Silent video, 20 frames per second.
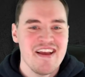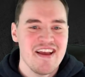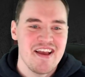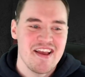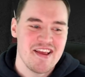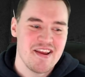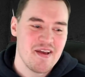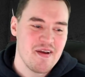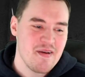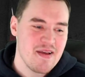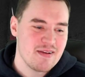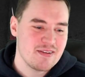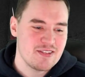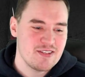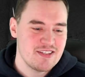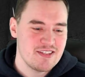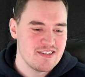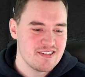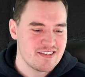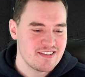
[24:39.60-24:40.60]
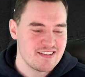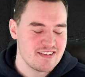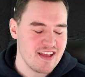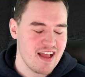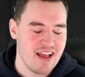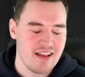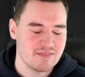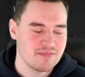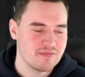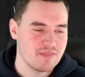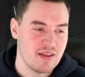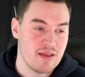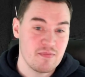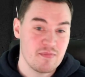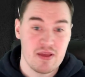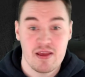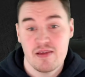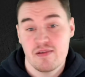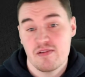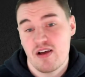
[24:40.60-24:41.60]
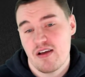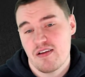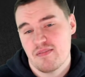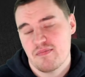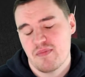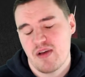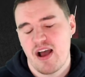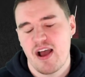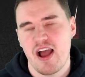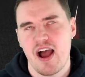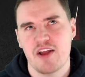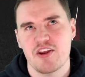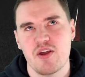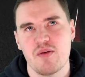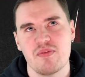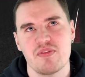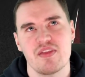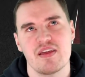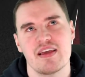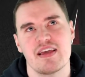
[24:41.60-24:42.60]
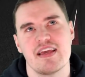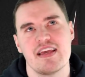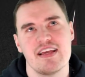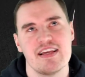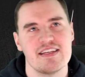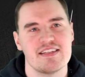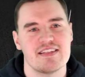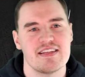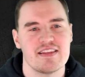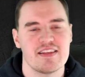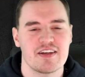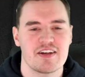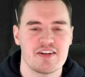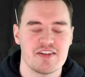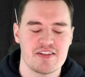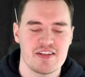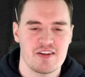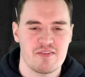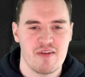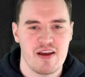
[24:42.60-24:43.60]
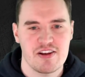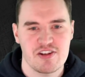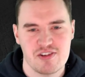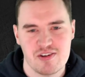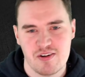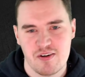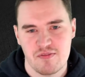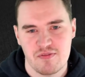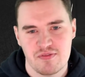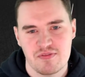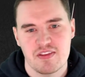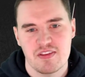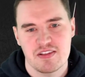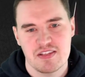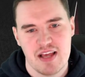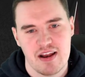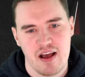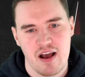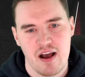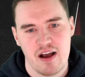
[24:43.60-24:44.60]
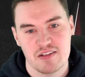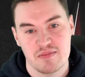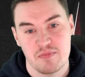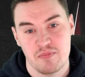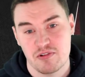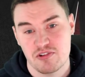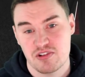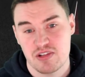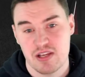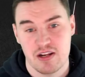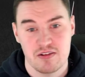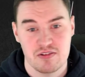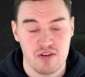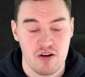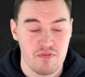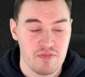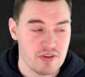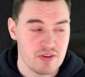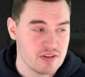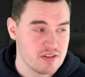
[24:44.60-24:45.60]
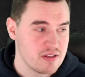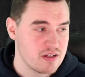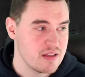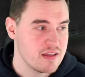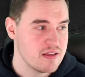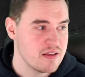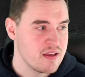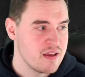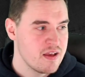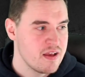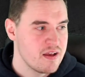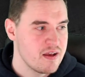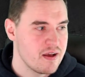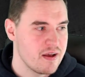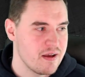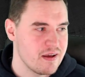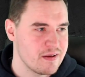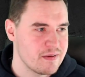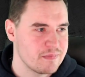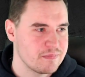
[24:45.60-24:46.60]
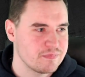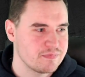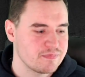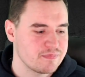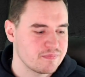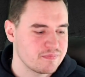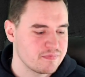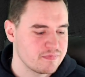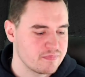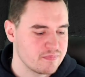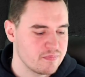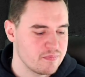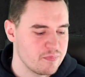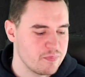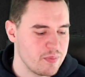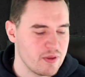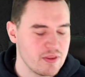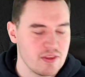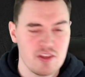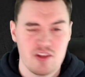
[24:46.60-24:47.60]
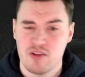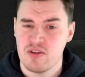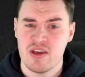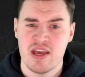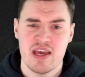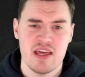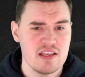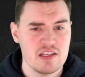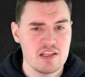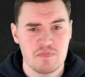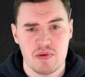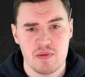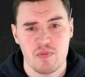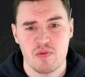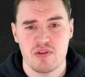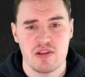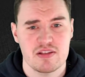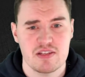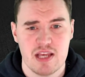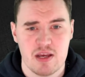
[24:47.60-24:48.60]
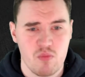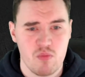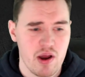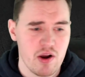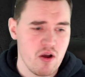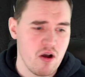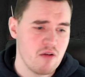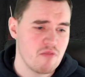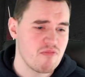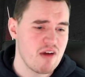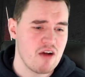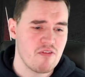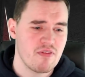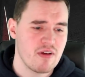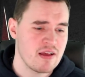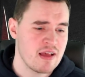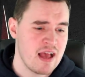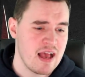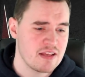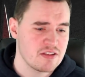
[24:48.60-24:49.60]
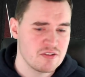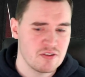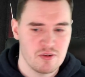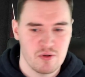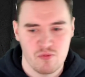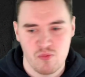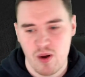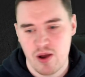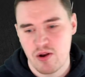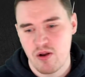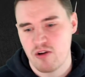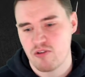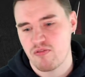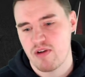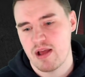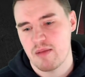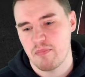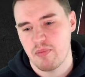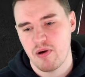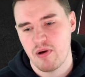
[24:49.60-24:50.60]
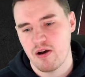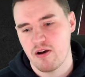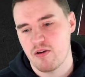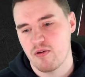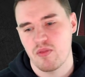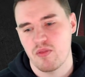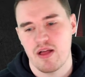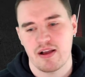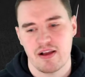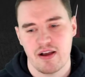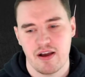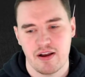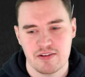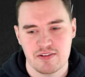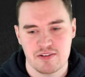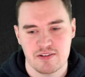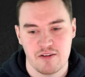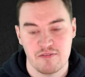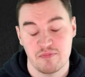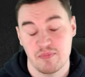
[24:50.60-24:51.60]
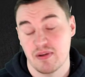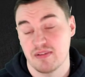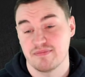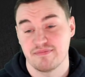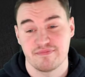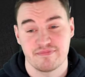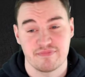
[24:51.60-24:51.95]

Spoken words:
It's just, I don't think he is in the consideration of the Ten Hags and Pochettinos, obviously. But, you hear these people that say, why not Ralph Hasenhüttl? Why not Graham Potter? All that kind of stuff. But